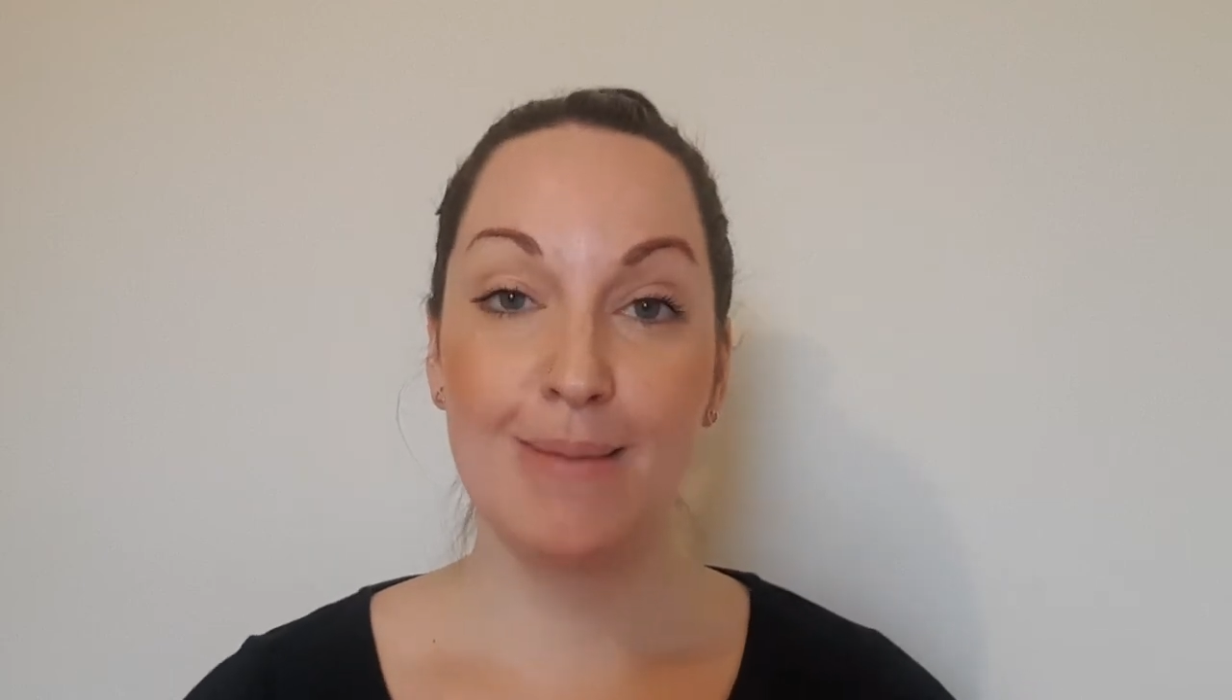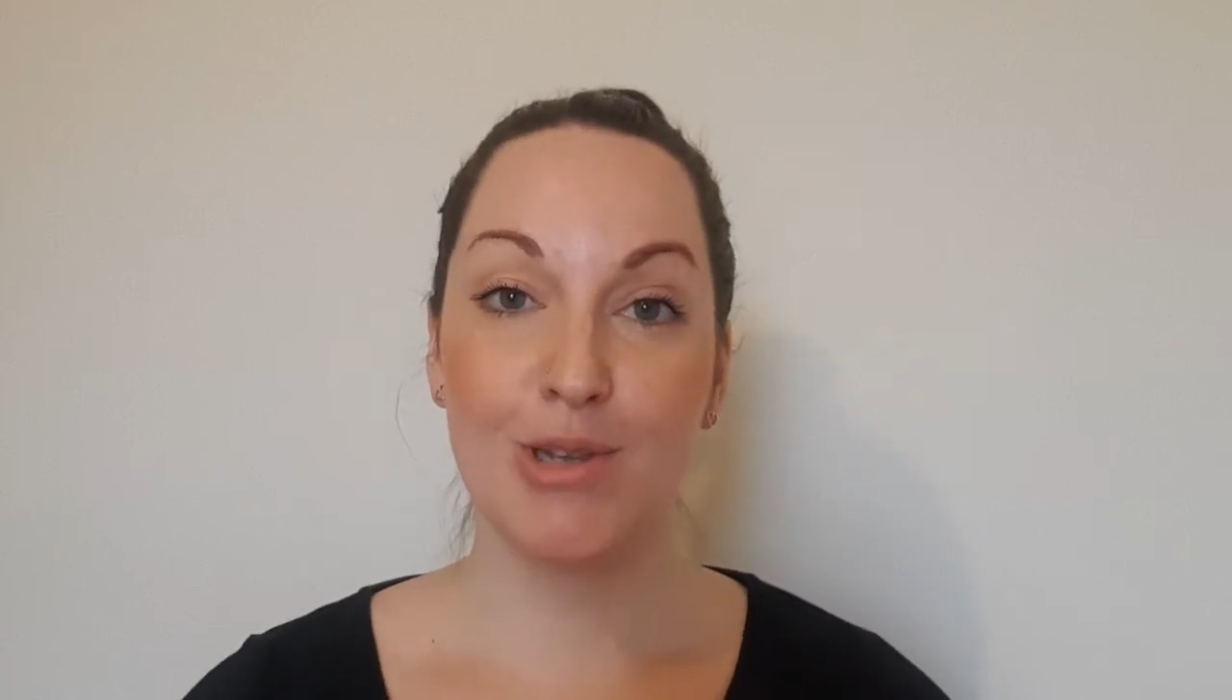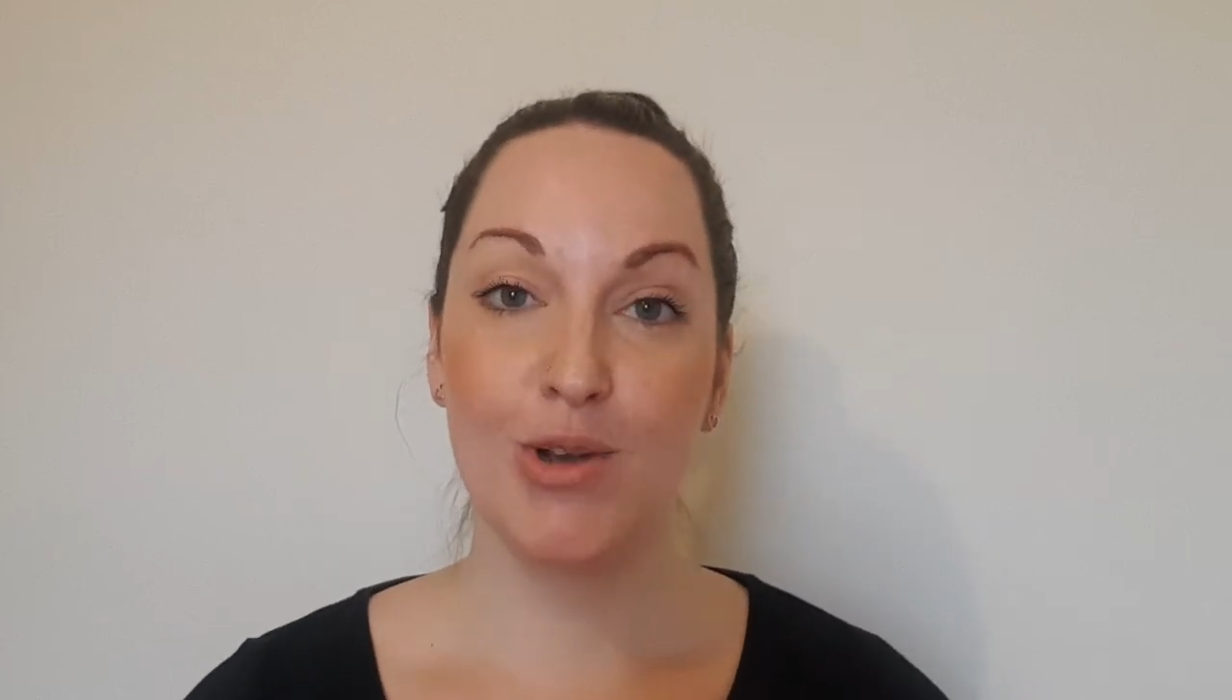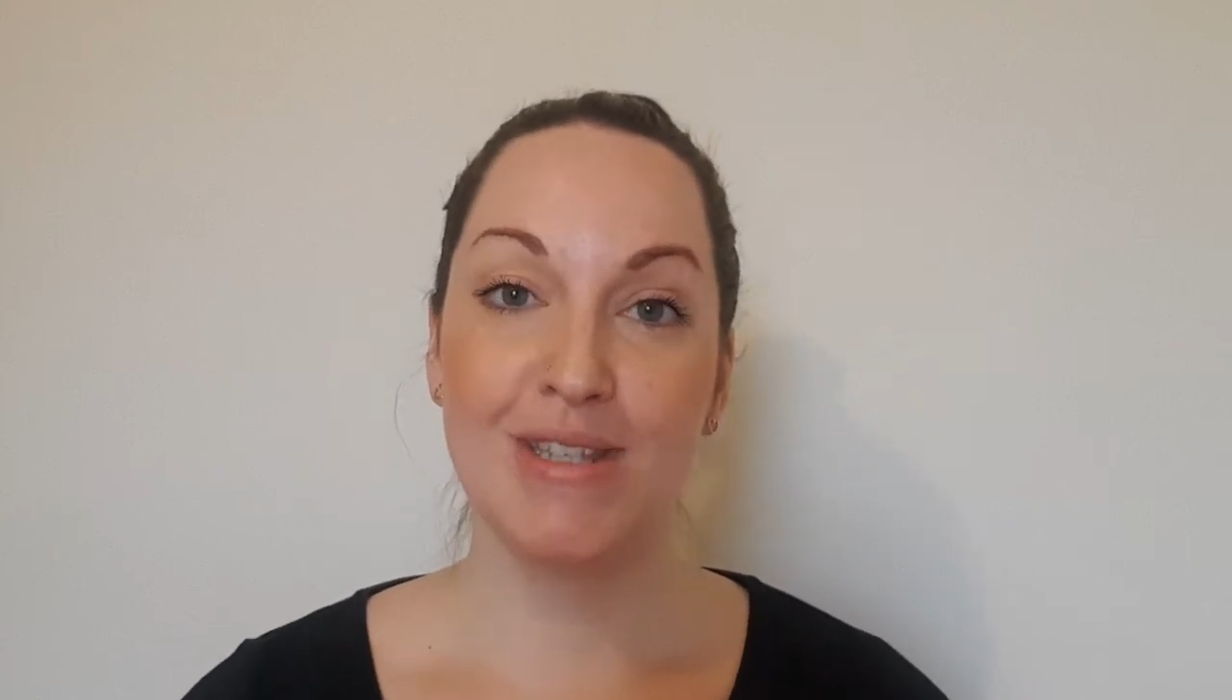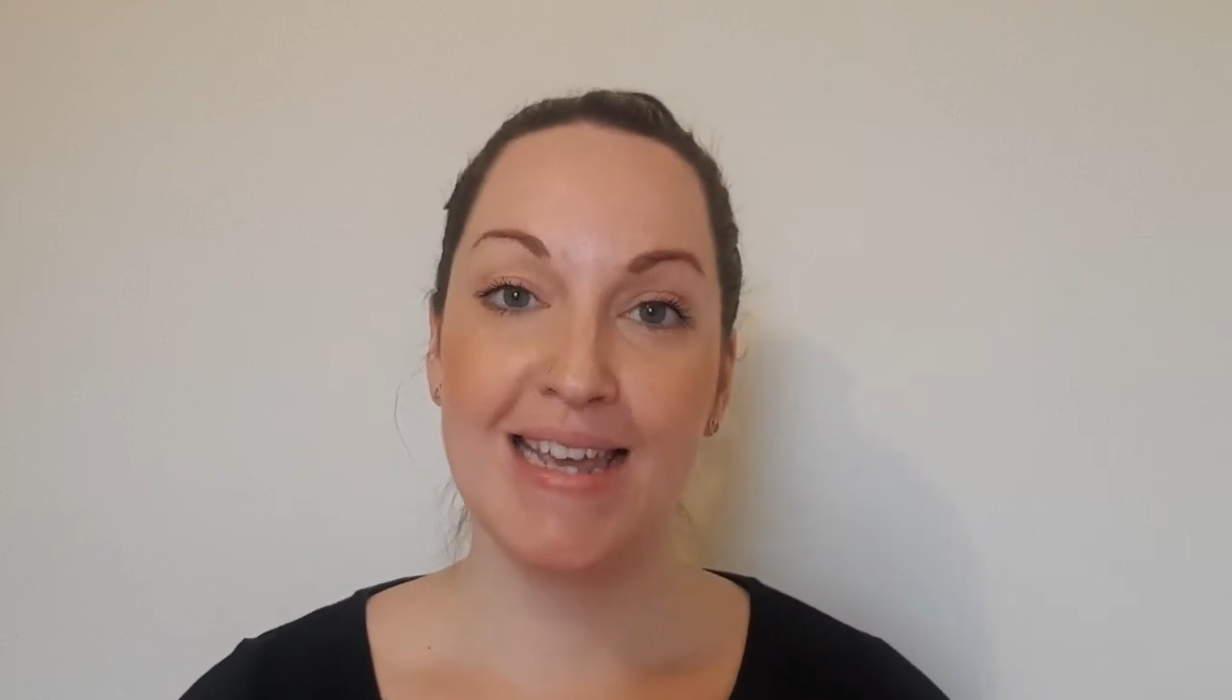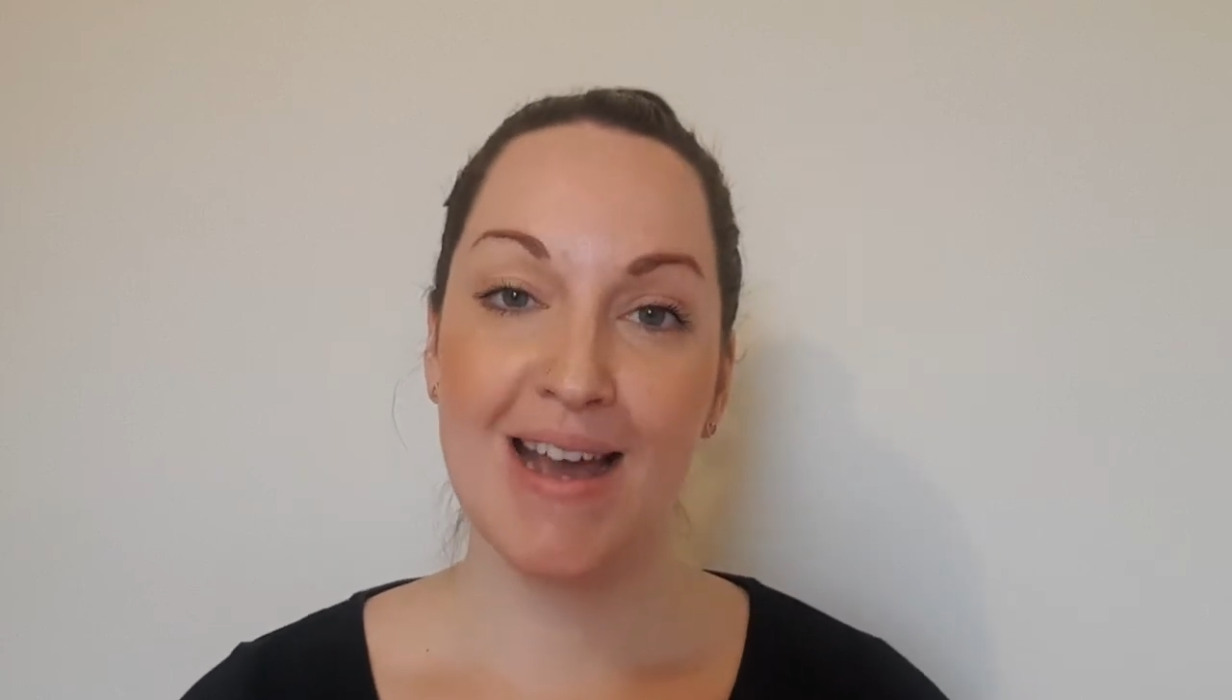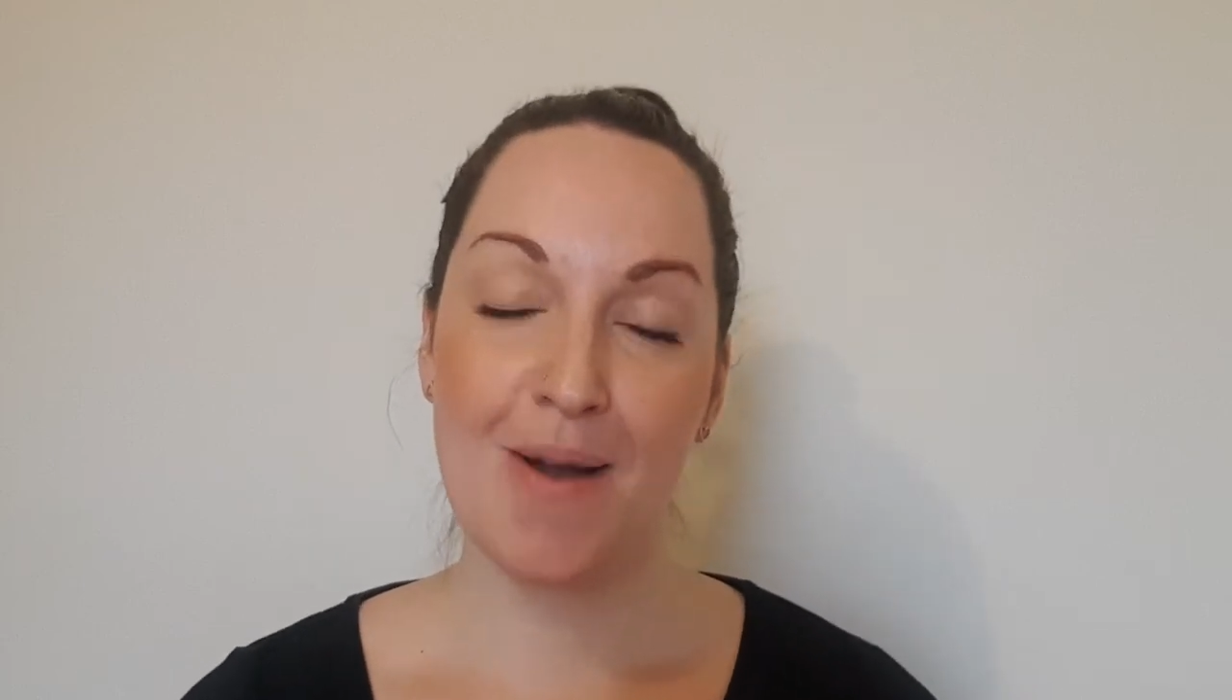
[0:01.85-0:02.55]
name's Lotte.